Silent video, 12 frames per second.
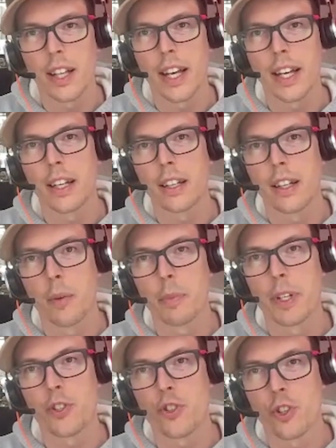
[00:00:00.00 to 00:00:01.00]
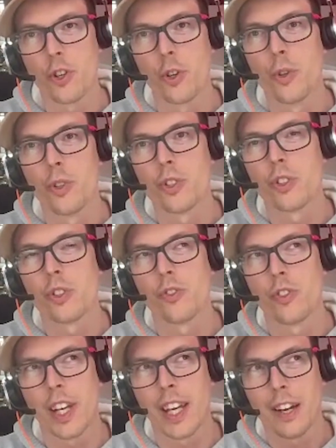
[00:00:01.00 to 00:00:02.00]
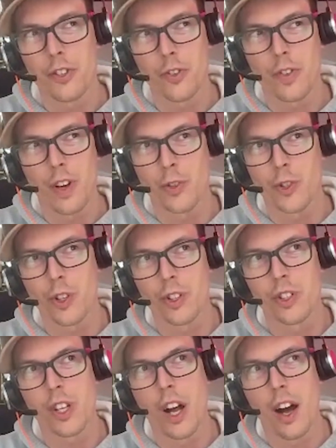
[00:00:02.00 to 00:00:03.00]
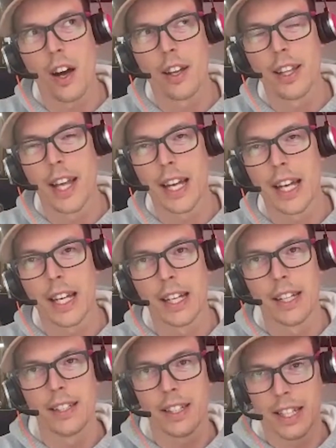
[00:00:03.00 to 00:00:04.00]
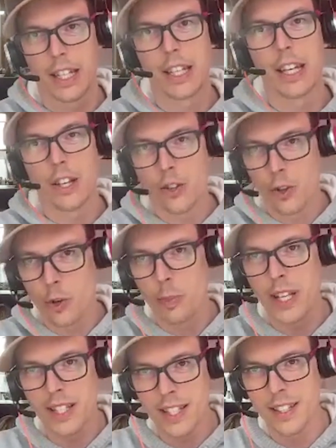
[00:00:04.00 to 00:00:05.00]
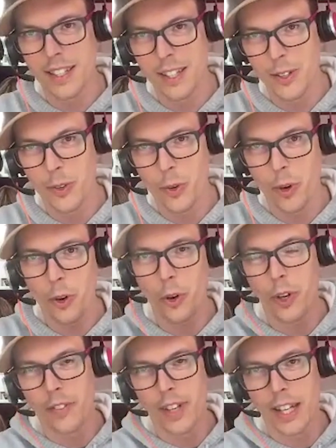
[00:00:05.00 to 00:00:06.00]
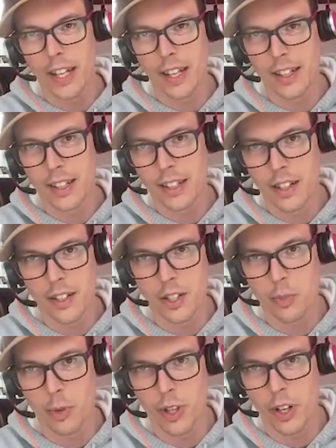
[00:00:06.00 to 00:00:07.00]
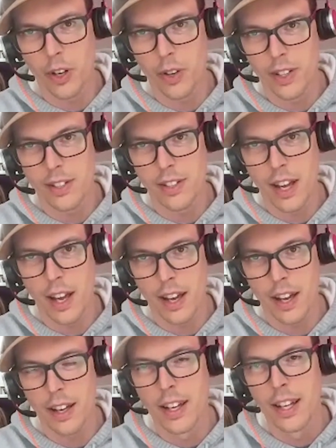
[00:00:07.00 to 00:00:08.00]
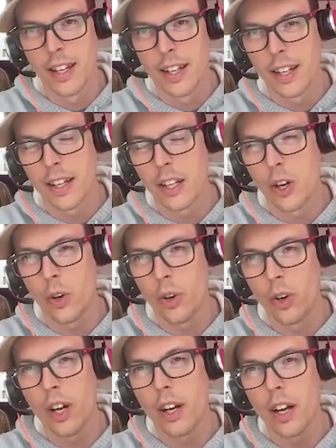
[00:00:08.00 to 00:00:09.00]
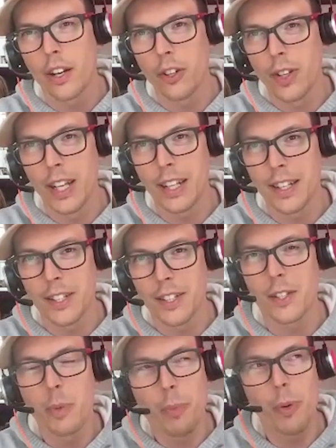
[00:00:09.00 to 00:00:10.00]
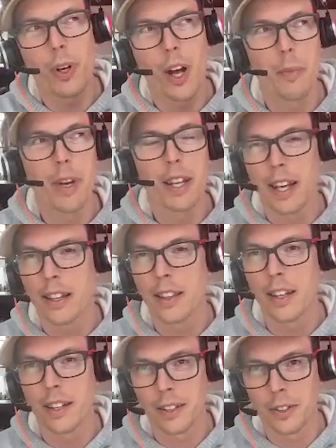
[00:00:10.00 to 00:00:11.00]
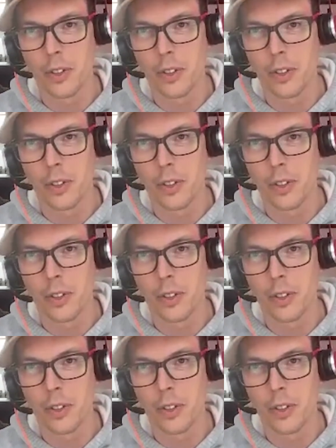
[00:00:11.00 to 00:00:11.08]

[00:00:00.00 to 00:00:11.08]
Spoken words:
like companies use vacation vouchers on like to get new business in the door, or even get a customer to go and say, a uniqueness, because people come in like they